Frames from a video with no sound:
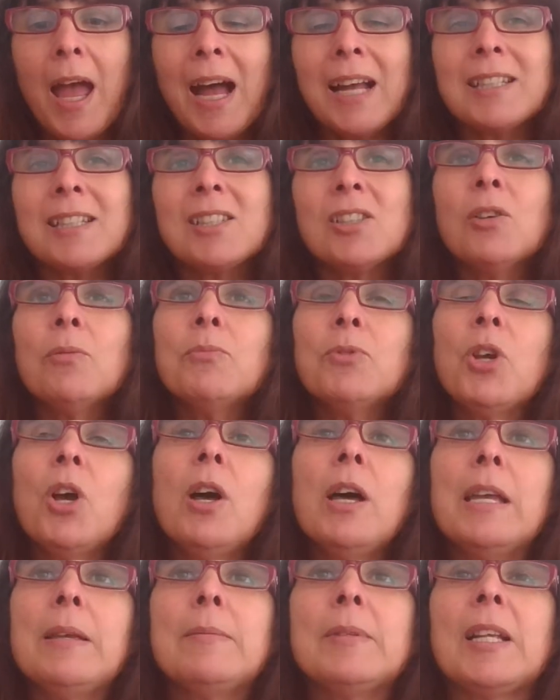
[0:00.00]
And
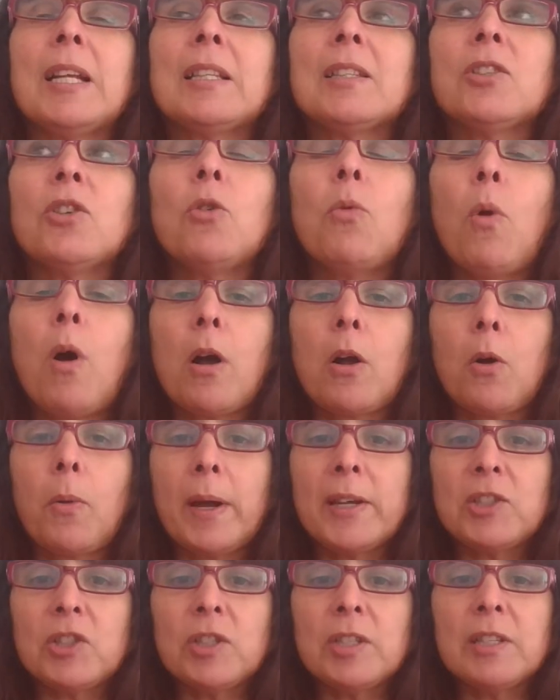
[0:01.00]
sometimes that so what
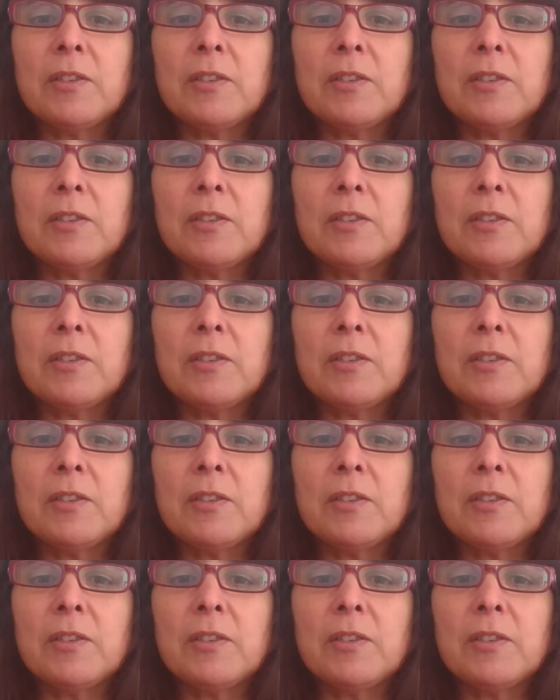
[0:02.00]
question